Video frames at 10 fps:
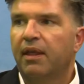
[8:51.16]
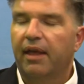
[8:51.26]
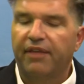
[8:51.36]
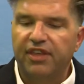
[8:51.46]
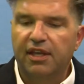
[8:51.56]

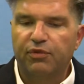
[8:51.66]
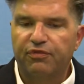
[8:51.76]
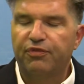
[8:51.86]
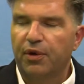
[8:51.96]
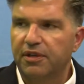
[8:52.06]
I think if you
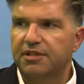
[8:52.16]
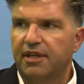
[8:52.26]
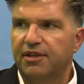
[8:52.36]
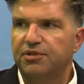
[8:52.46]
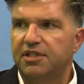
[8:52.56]
focus
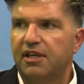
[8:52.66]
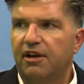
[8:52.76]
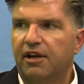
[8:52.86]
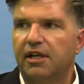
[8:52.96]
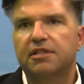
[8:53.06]
on those key
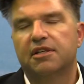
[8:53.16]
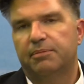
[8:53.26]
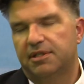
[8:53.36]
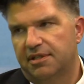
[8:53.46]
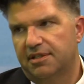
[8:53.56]
areas, you'll
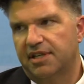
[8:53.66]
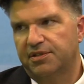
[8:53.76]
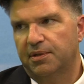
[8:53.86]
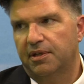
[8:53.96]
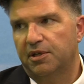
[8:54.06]
be
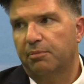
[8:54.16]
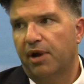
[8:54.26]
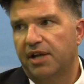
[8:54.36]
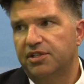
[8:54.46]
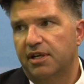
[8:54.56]
successful in your
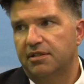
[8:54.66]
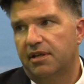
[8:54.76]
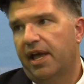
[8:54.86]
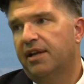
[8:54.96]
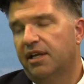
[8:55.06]
project.
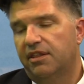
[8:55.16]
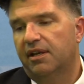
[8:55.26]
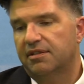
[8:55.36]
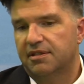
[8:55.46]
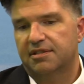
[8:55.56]
And I
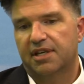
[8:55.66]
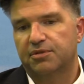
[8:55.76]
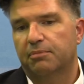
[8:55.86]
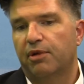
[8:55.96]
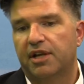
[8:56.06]
think a
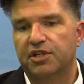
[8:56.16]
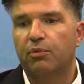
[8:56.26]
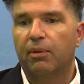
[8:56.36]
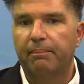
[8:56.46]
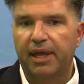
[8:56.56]
successful
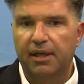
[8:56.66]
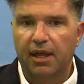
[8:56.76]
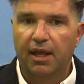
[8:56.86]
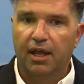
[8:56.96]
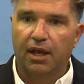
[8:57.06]
project will
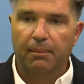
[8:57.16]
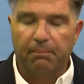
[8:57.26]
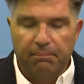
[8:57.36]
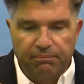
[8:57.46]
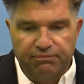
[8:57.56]

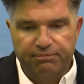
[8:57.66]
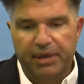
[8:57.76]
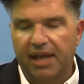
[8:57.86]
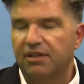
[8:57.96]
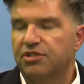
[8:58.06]

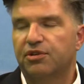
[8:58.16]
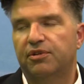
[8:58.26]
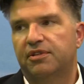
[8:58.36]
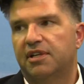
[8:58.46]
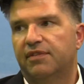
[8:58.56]
pay
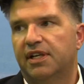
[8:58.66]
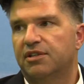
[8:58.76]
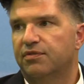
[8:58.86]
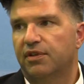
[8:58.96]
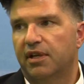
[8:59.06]
certain
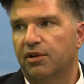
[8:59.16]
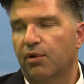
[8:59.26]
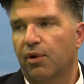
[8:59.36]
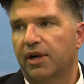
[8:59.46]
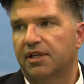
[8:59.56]
dividends for
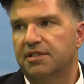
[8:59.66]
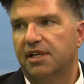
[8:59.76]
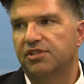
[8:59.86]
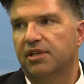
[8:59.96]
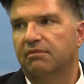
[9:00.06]
your
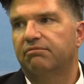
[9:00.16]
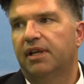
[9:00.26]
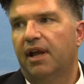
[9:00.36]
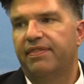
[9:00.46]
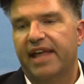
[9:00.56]
organization.
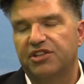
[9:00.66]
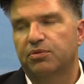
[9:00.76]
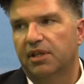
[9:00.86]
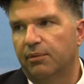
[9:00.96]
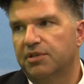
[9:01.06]
And that's
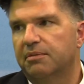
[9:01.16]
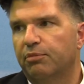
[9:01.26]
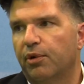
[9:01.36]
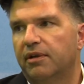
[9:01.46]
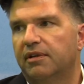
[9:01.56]
really what's
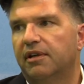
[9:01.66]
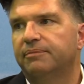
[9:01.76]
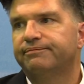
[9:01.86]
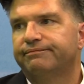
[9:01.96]
important here.